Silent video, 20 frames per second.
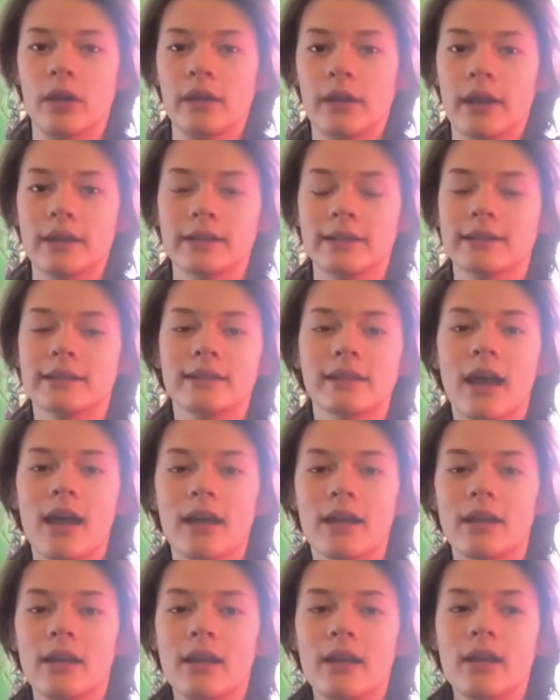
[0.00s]
And it's not
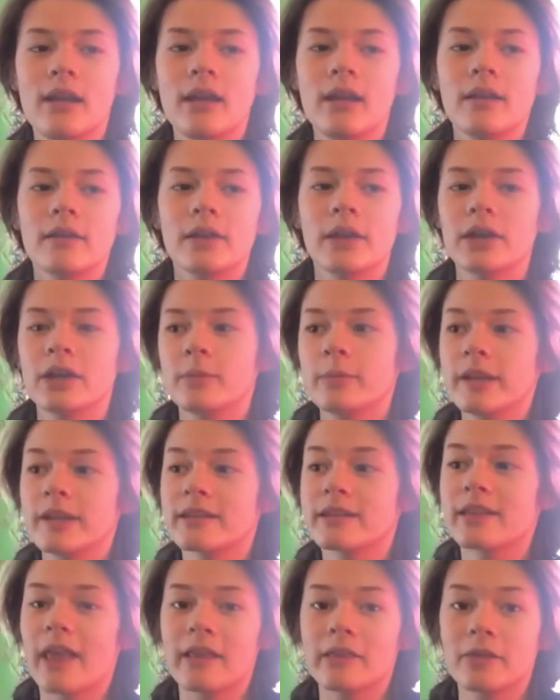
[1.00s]
going to be
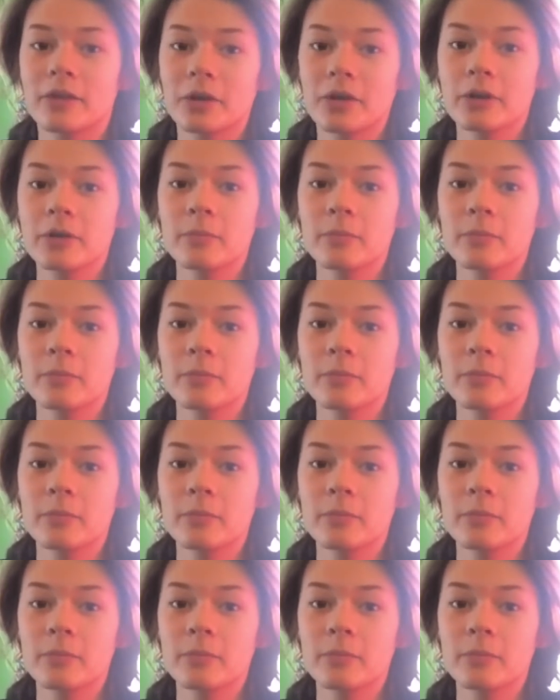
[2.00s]
censored